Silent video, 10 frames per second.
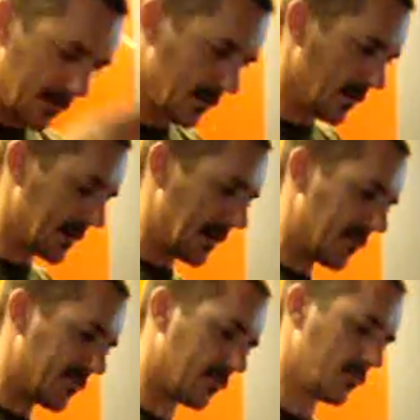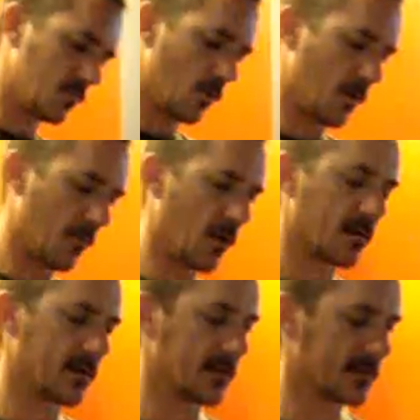deal I got from
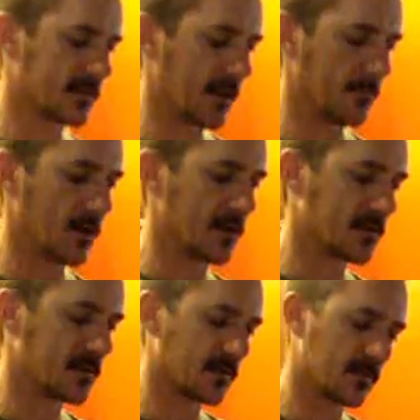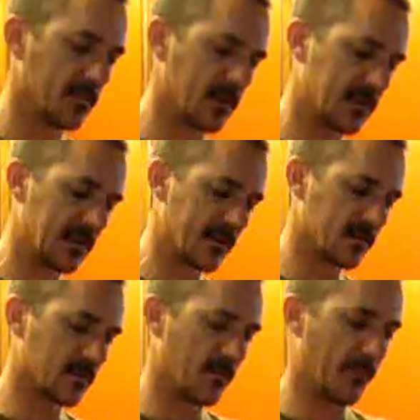Walmart, and it's got the buddy system. It
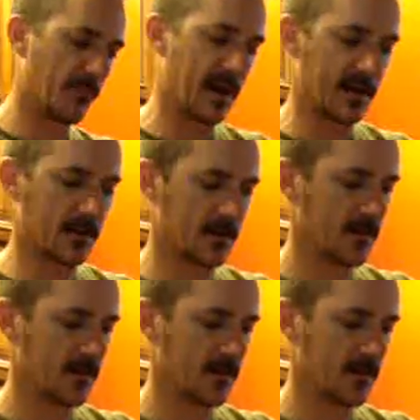attaches to my pack.